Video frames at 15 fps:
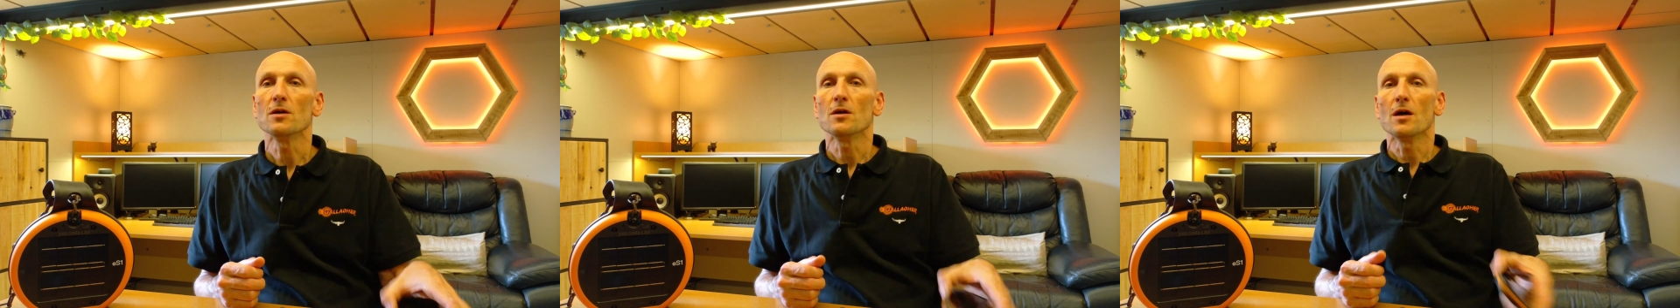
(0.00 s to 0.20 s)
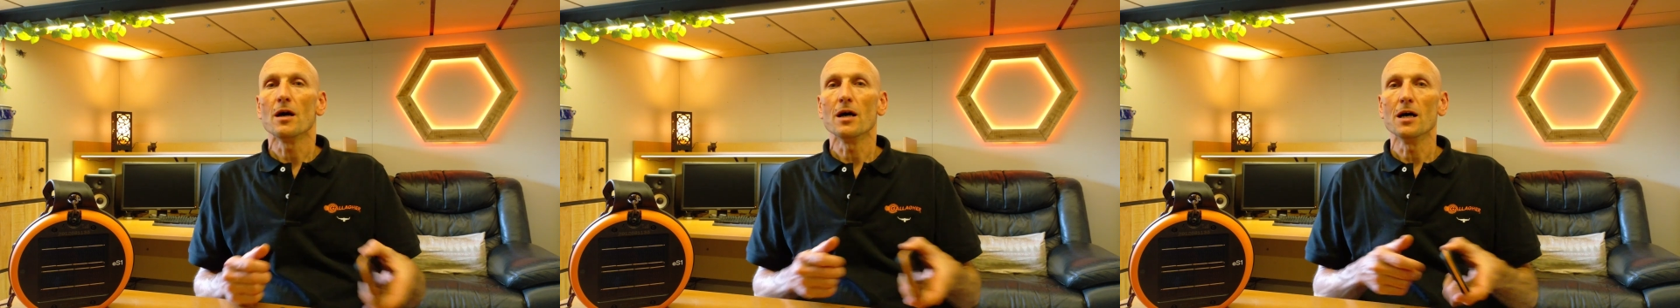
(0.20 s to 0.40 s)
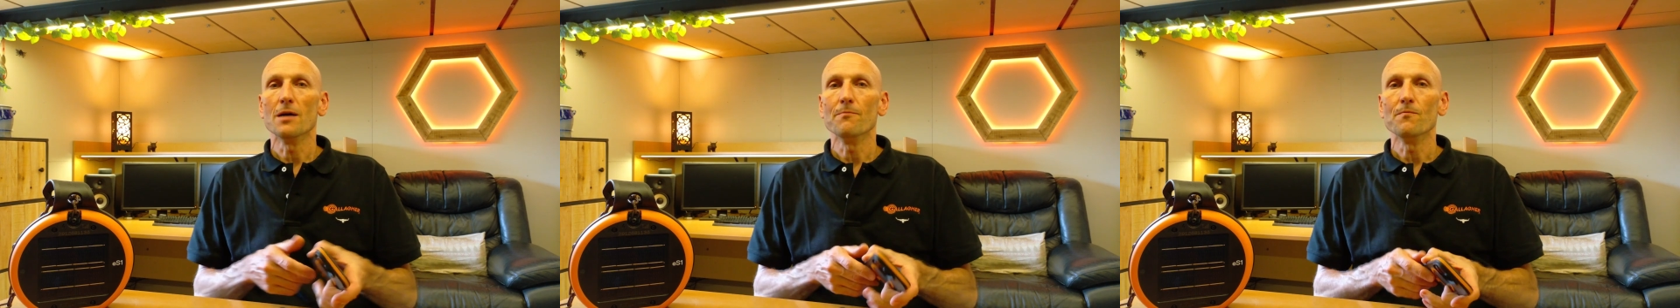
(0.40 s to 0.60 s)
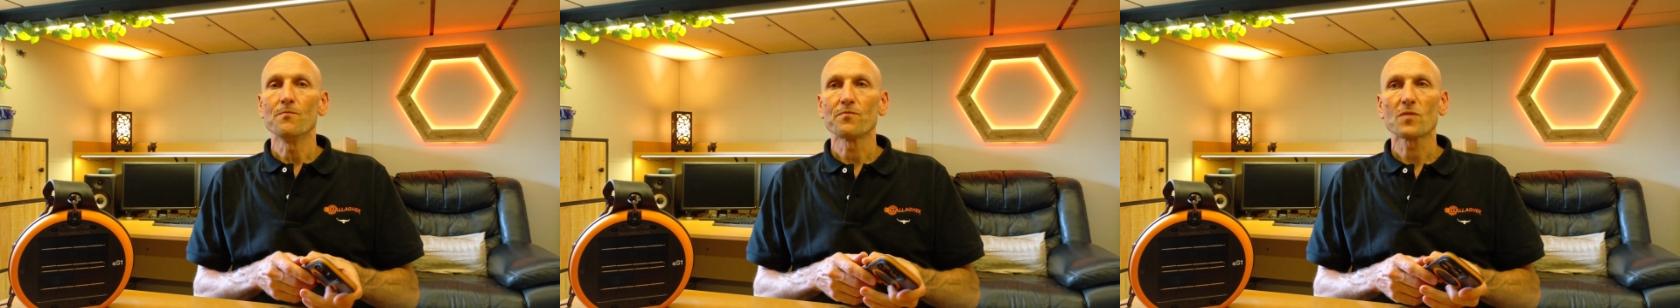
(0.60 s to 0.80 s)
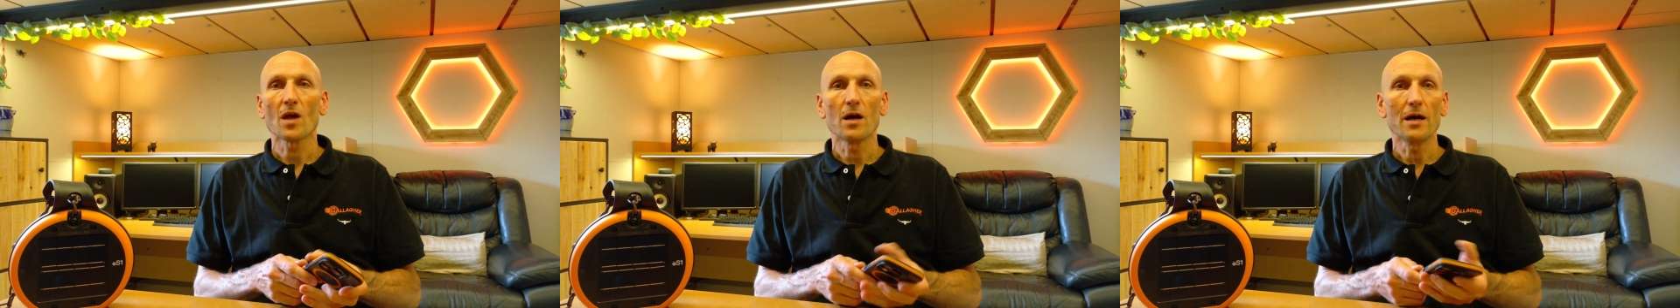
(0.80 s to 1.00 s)
And
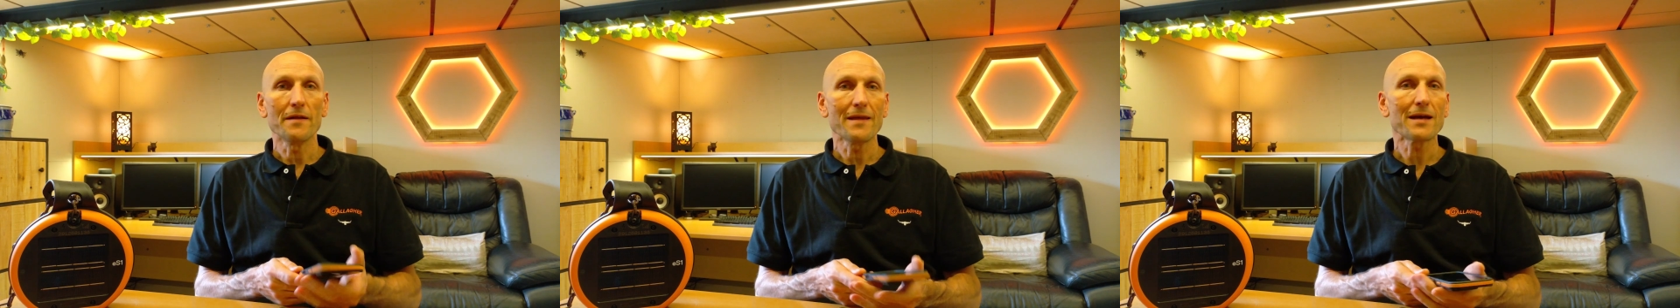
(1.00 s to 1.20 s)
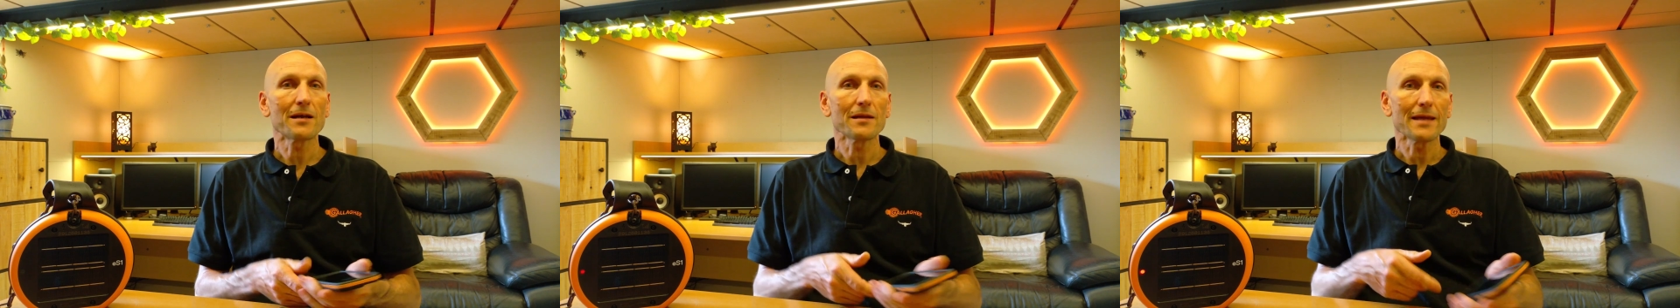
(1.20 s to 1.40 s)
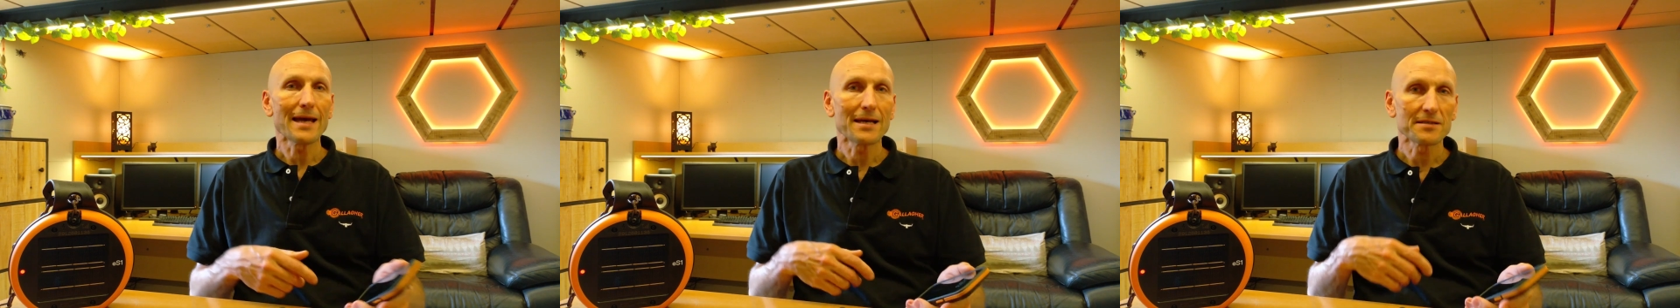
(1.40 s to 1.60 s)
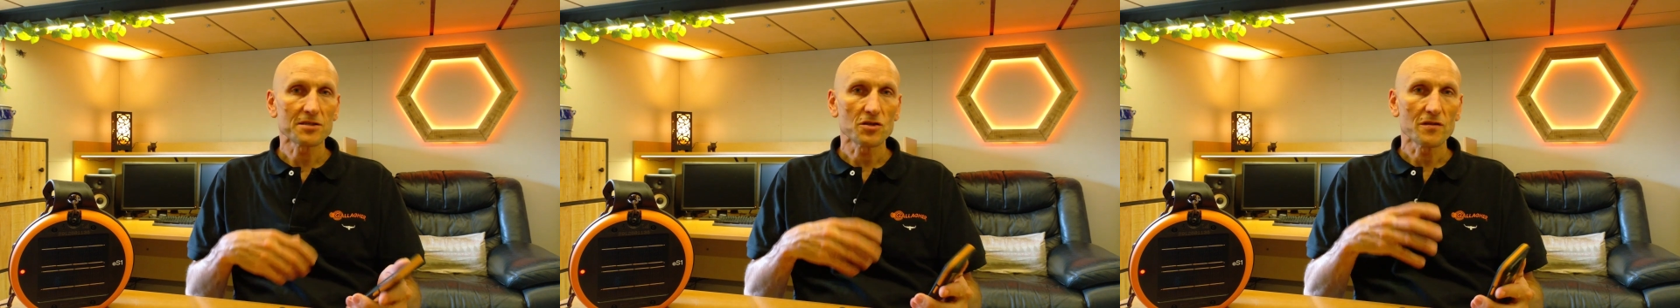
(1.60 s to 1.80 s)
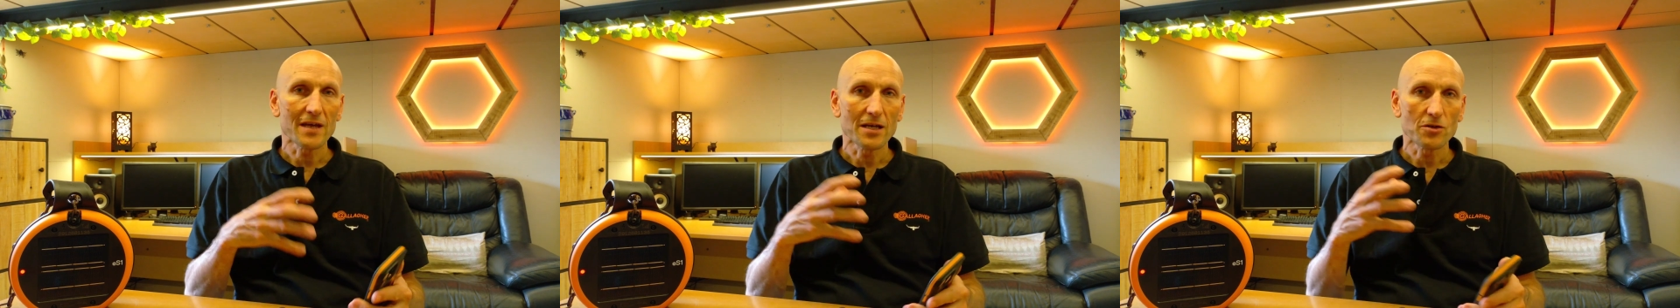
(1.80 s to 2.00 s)
that allows
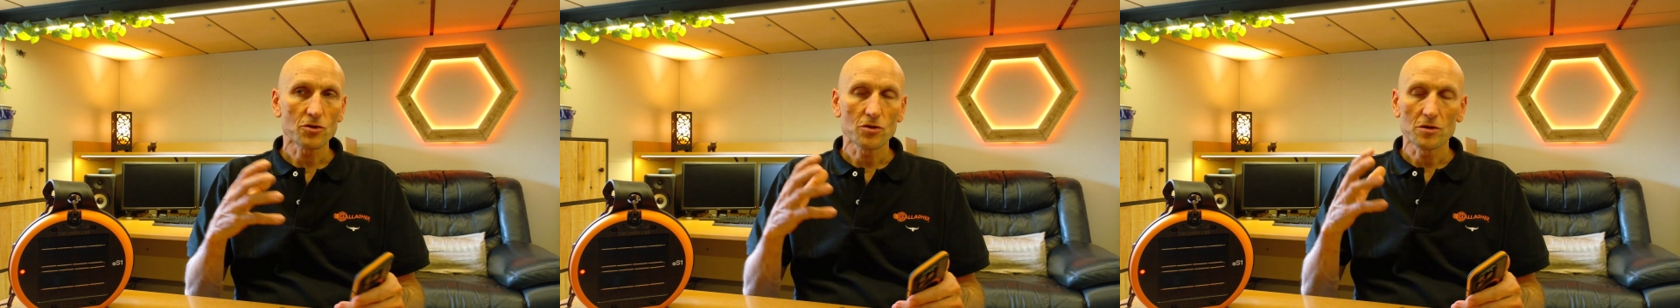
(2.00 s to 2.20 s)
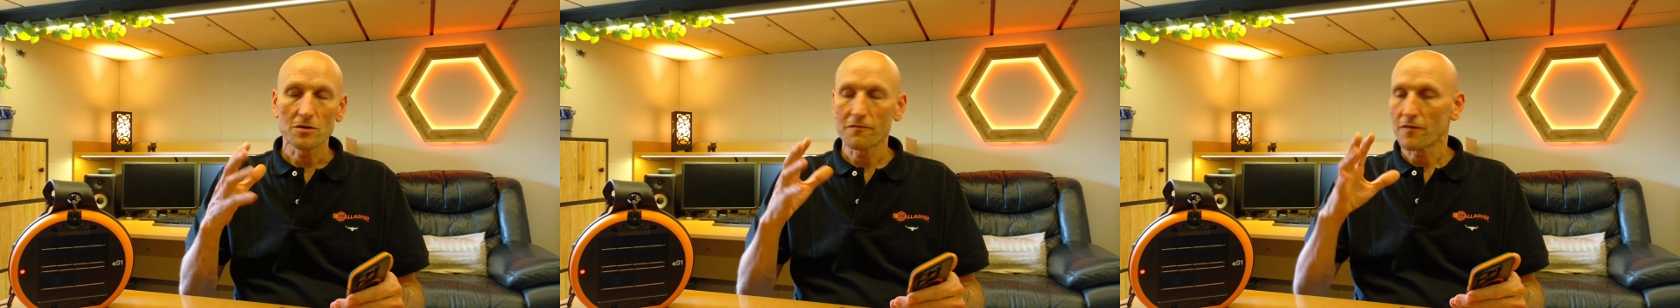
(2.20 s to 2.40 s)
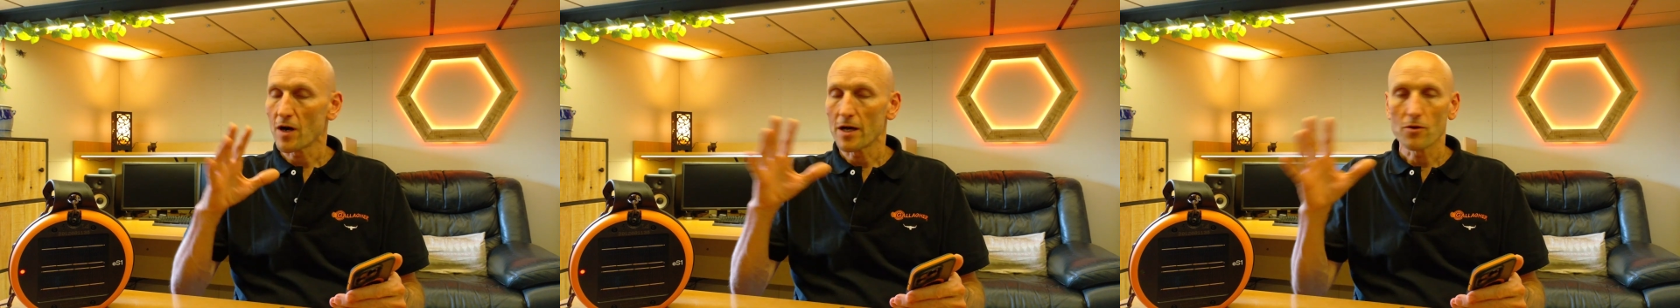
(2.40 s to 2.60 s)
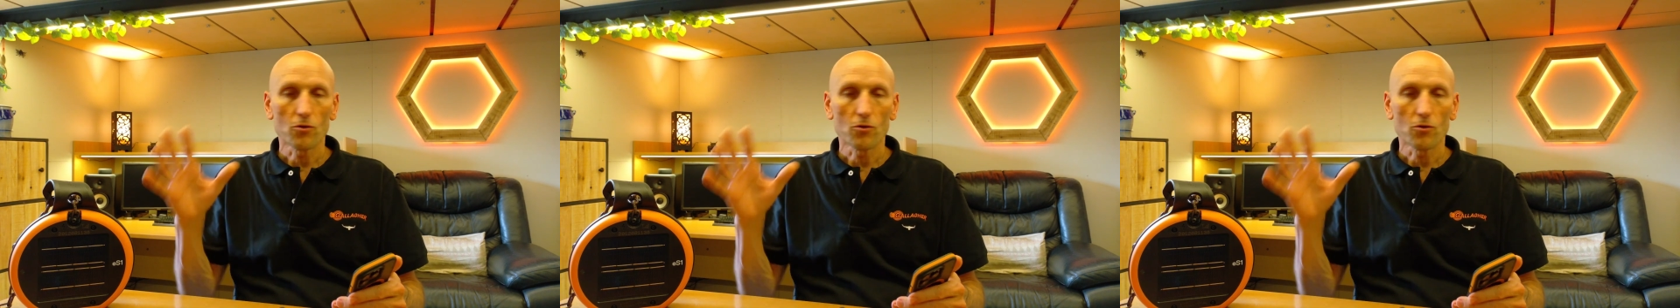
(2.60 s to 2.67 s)
you then to define